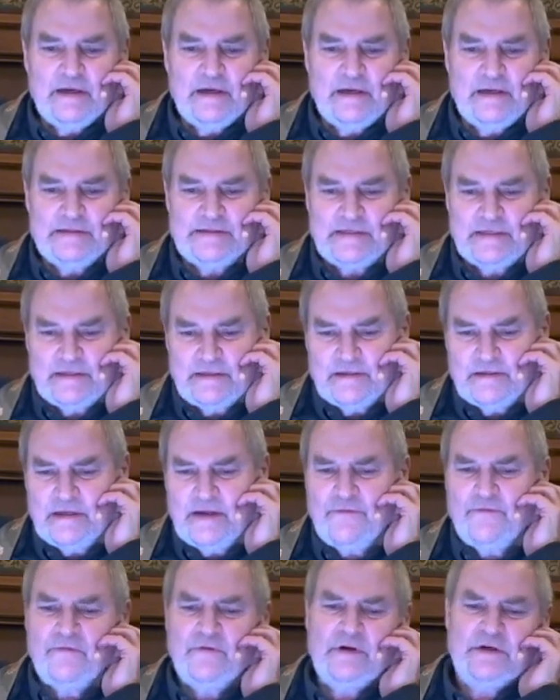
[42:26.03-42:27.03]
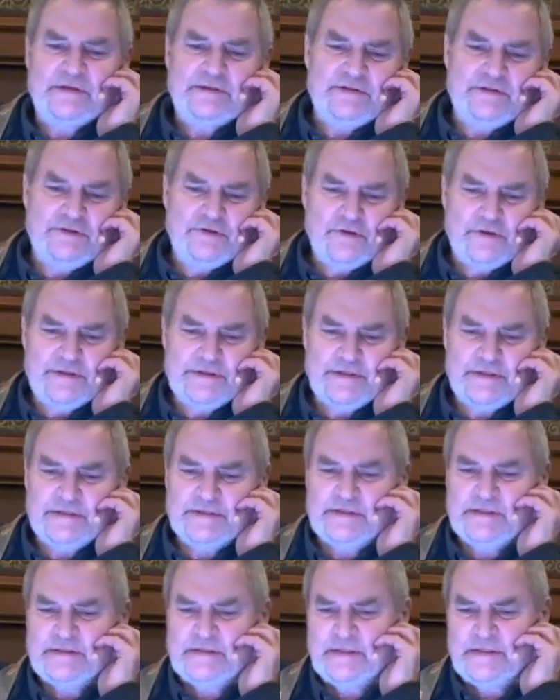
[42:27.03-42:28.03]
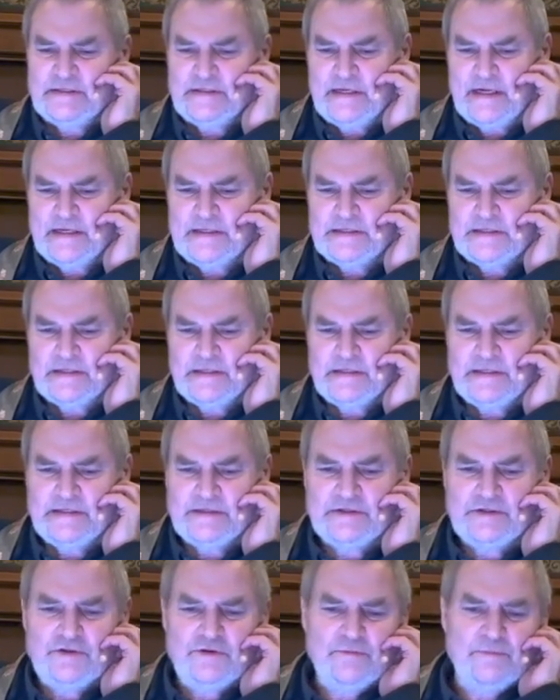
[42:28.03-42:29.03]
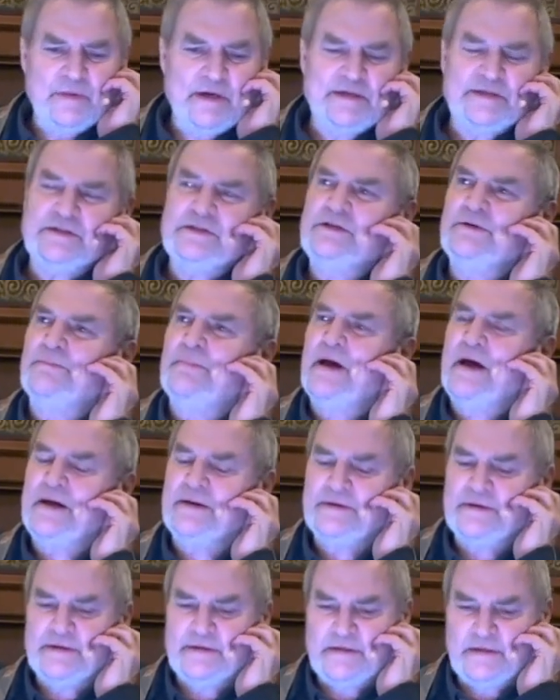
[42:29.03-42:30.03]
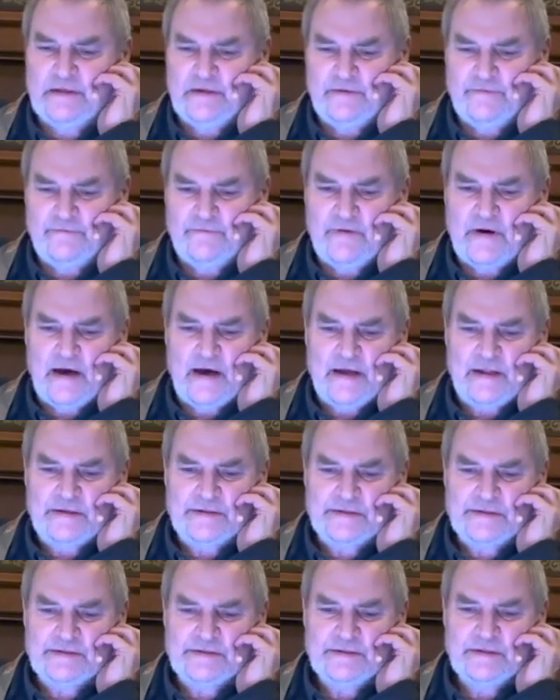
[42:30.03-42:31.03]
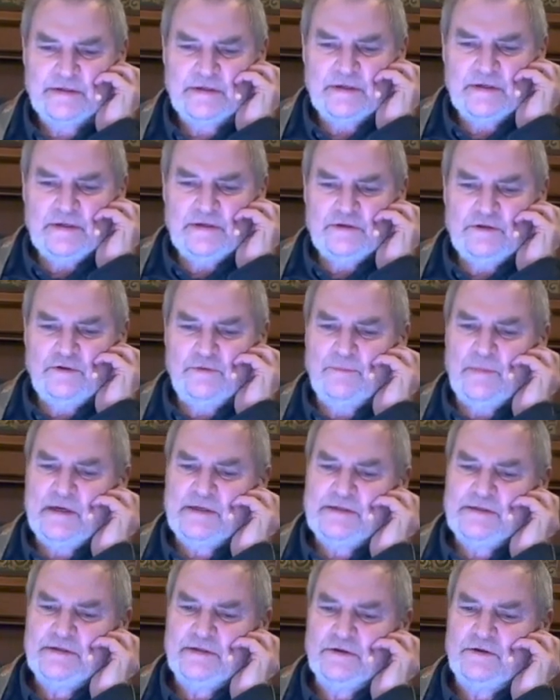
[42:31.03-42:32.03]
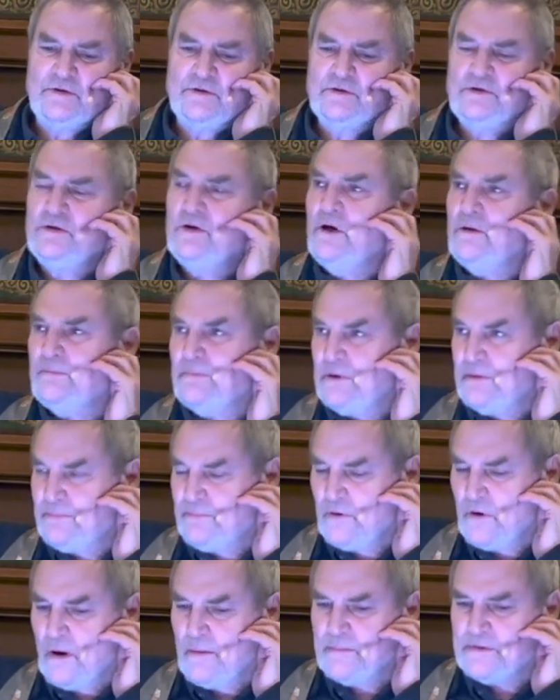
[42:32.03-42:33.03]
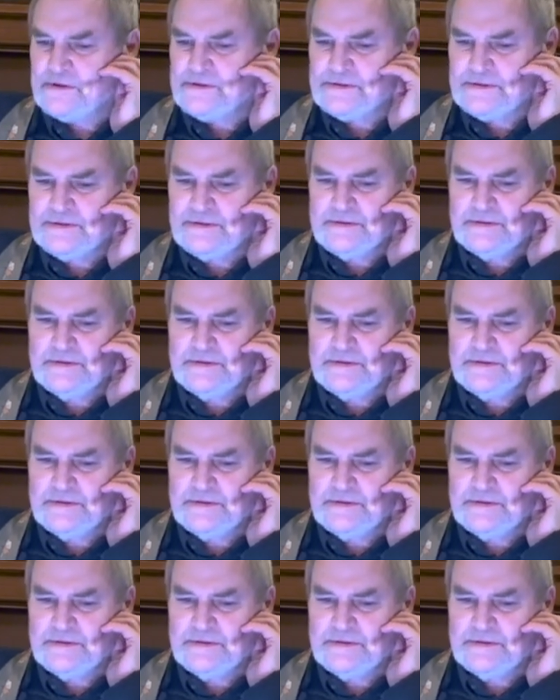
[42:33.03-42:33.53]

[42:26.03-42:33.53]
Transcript: Its intensities too much demanded in advance, too much that could not be promised.